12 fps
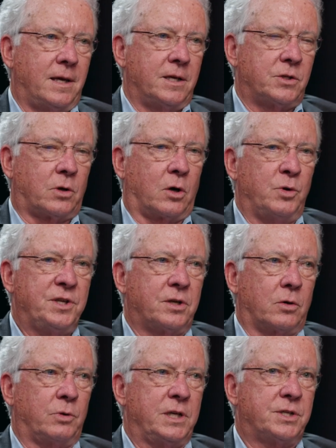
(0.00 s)
So our
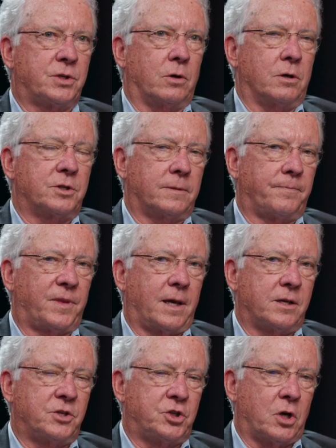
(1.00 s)
recent research
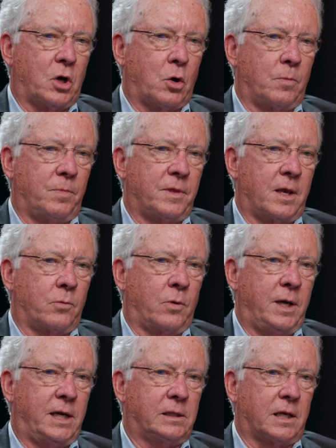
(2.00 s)
has shown that
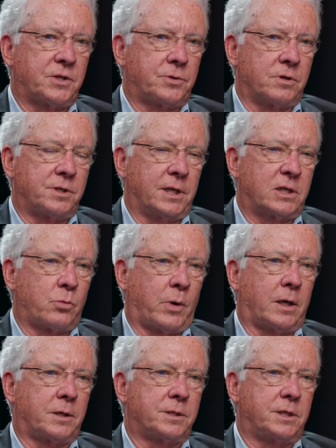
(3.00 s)
we cluster 6
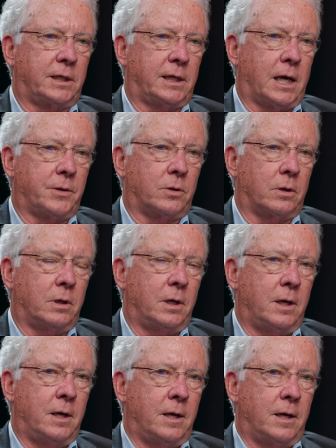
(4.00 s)
wells together
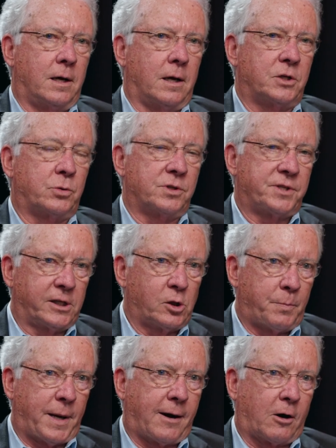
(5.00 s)
to a
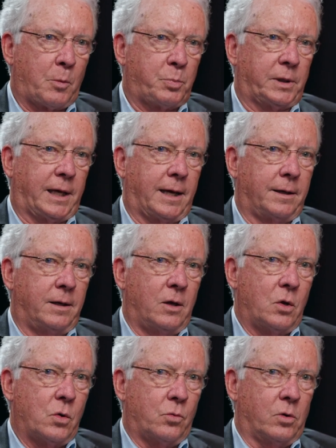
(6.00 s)
single power plant
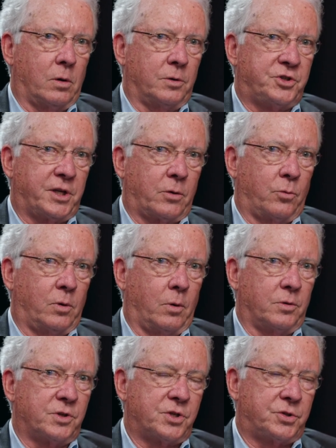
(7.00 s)
will
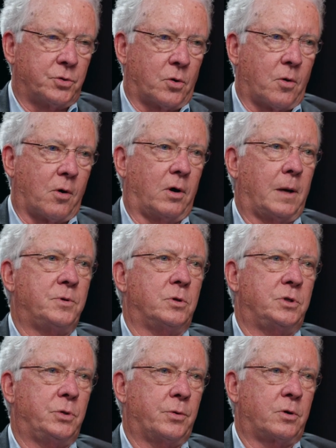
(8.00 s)
store up
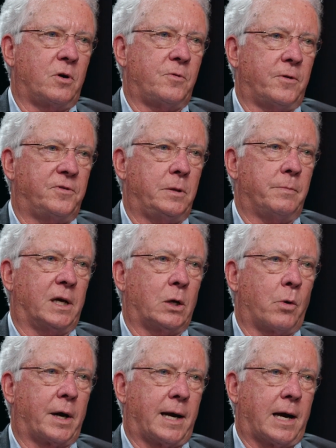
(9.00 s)
to 250
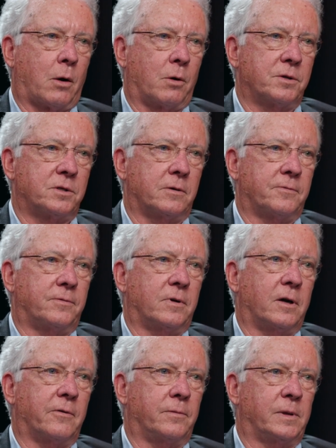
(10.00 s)
megawatt hours
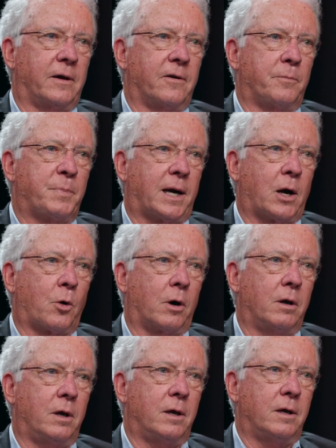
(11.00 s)
of power.